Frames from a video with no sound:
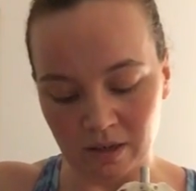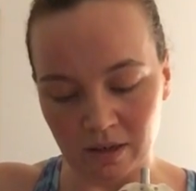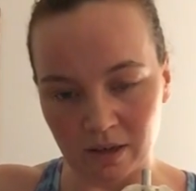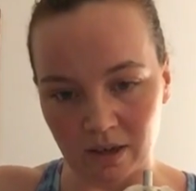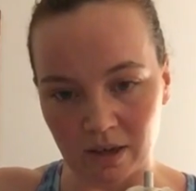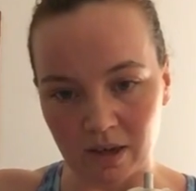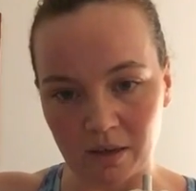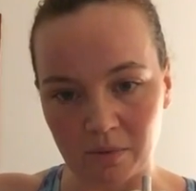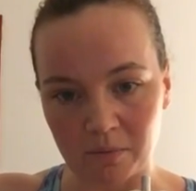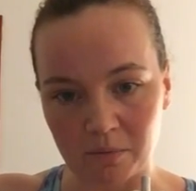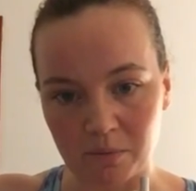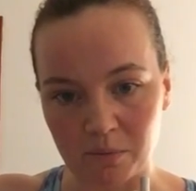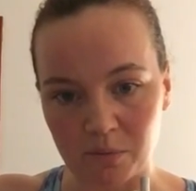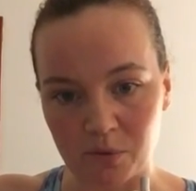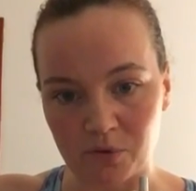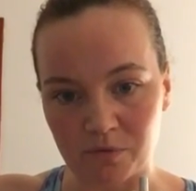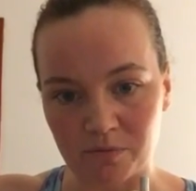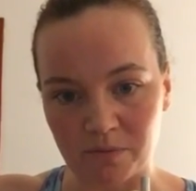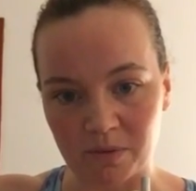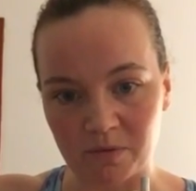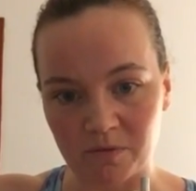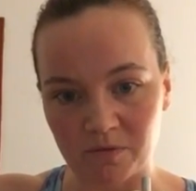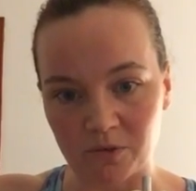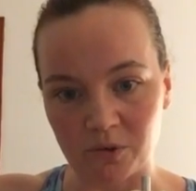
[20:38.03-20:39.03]

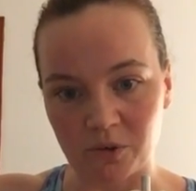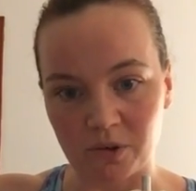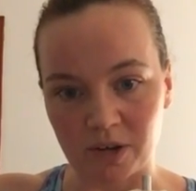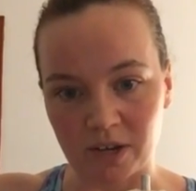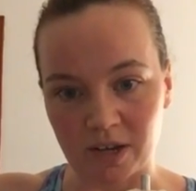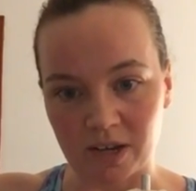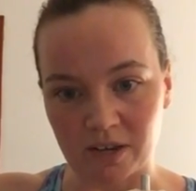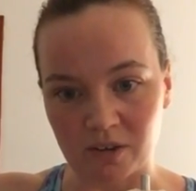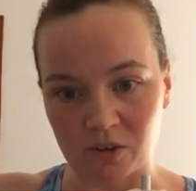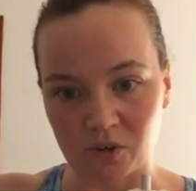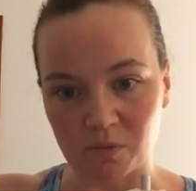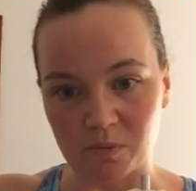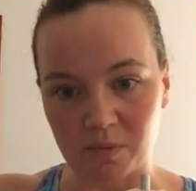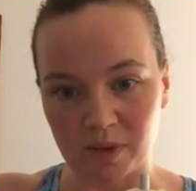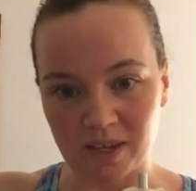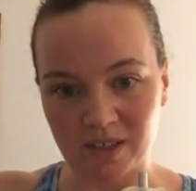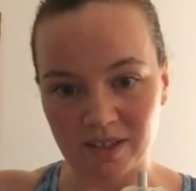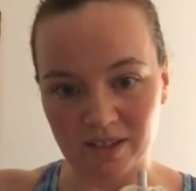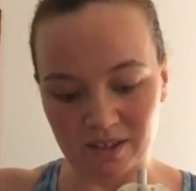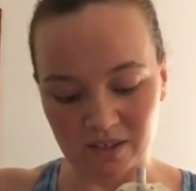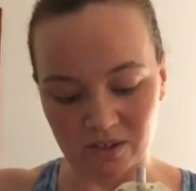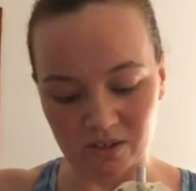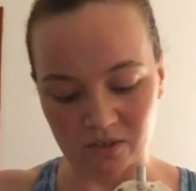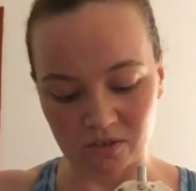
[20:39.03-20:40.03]
movement for it, and you're
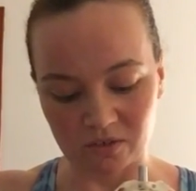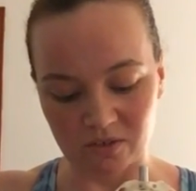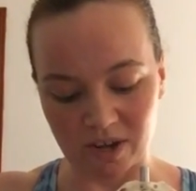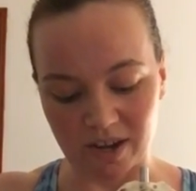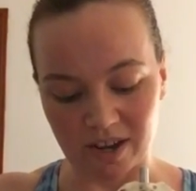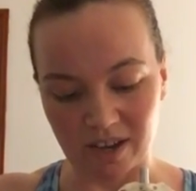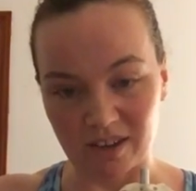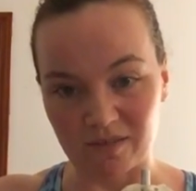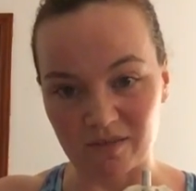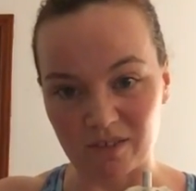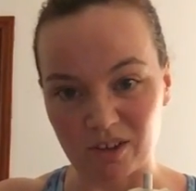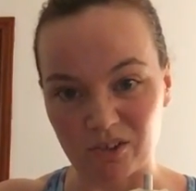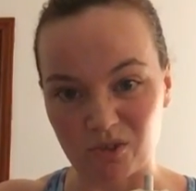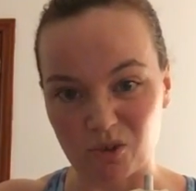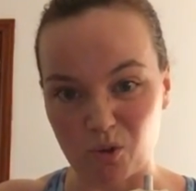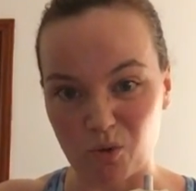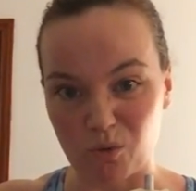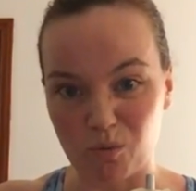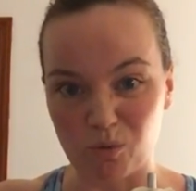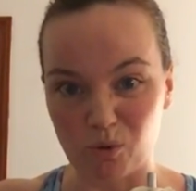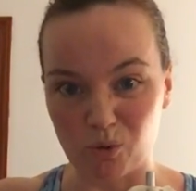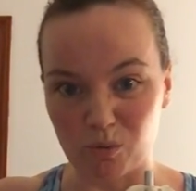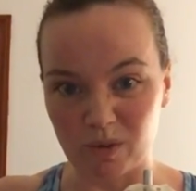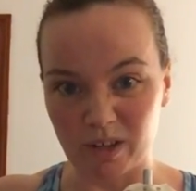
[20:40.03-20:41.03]
basically just trying to give it a little
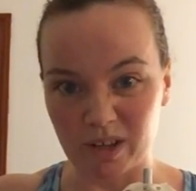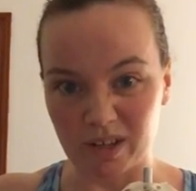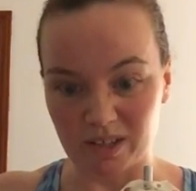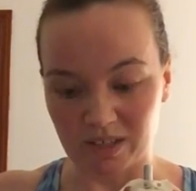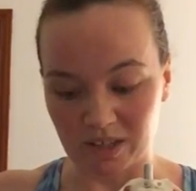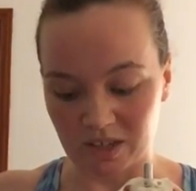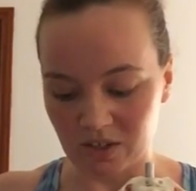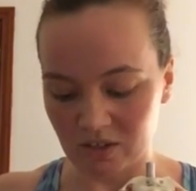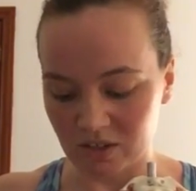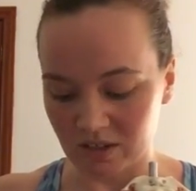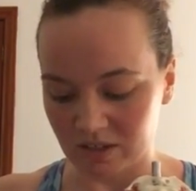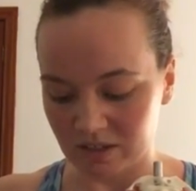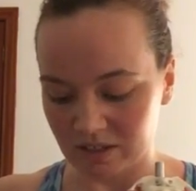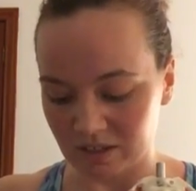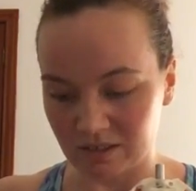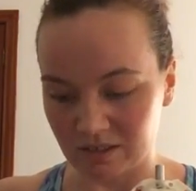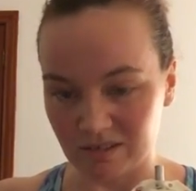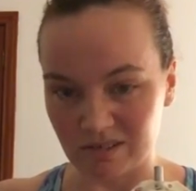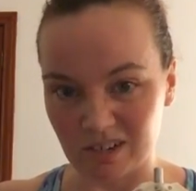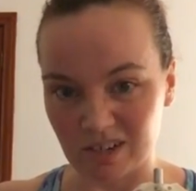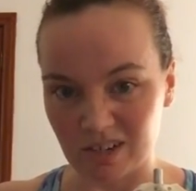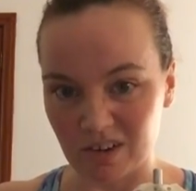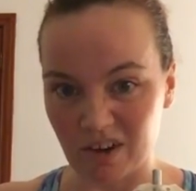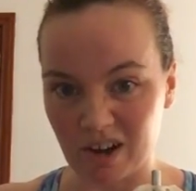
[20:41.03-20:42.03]
mobilisation to
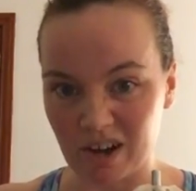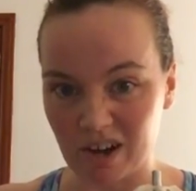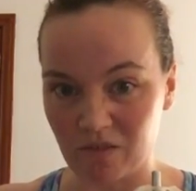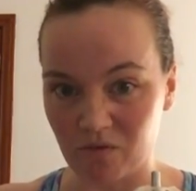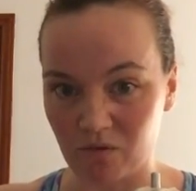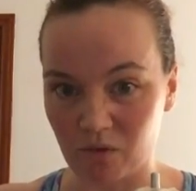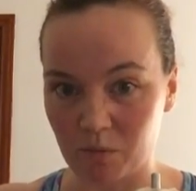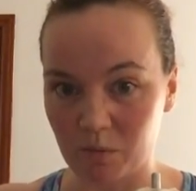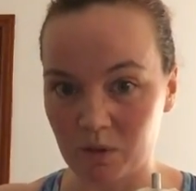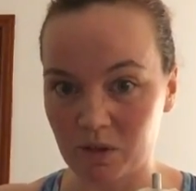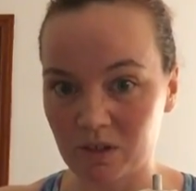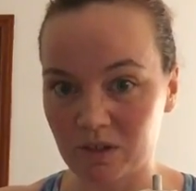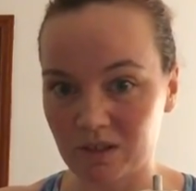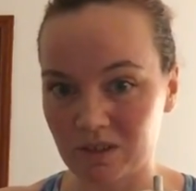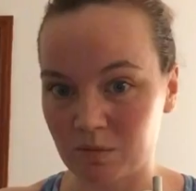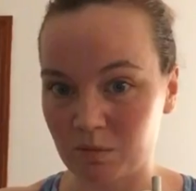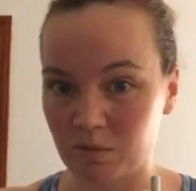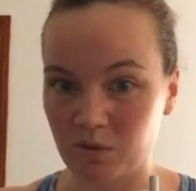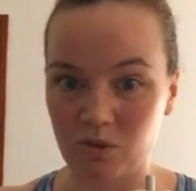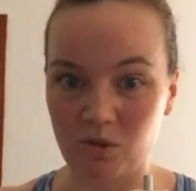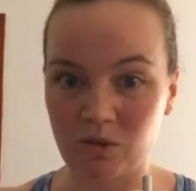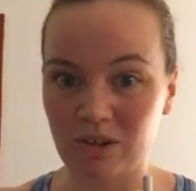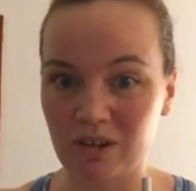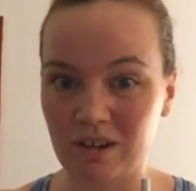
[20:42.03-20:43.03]
clear out any rubbish that's
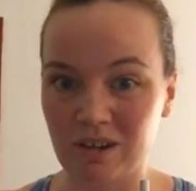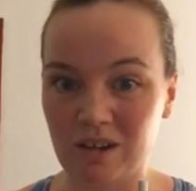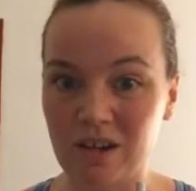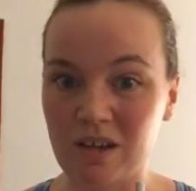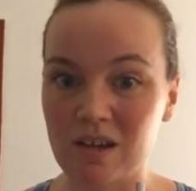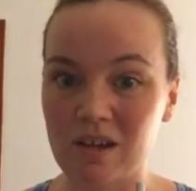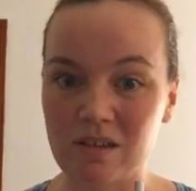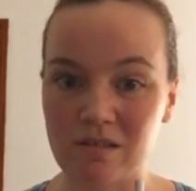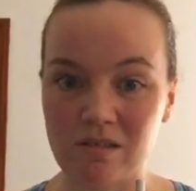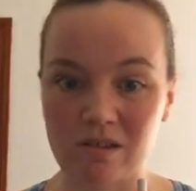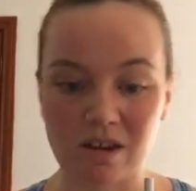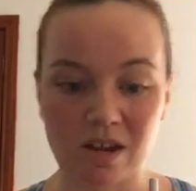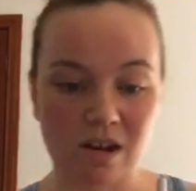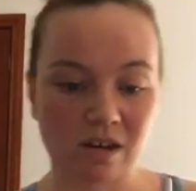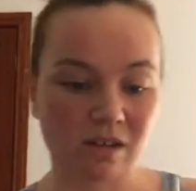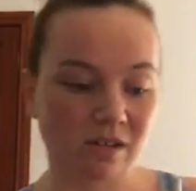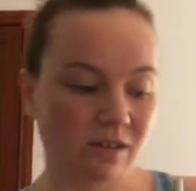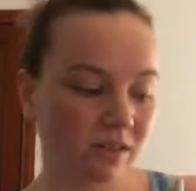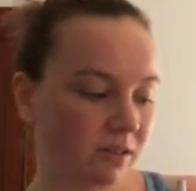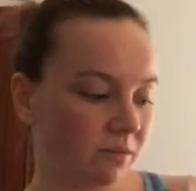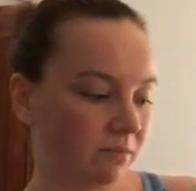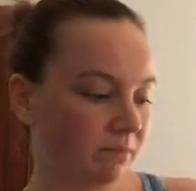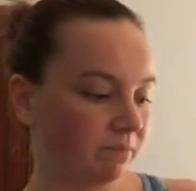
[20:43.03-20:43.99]
blocking it either end.